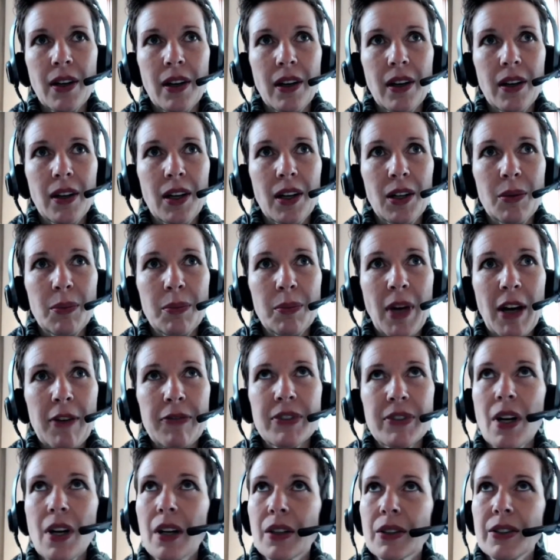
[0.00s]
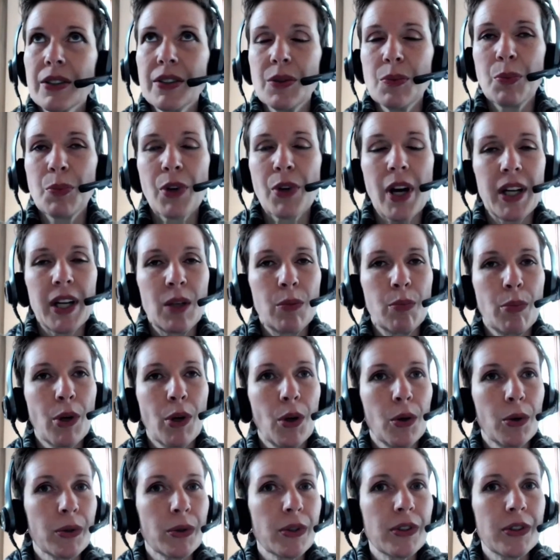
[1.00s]
I've talked to Brian
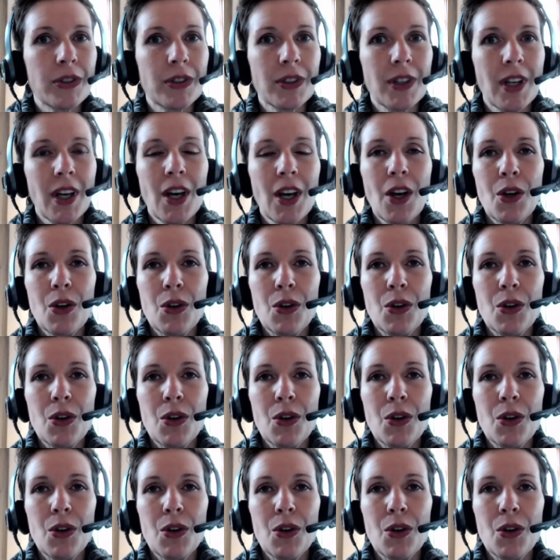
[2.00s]
Post,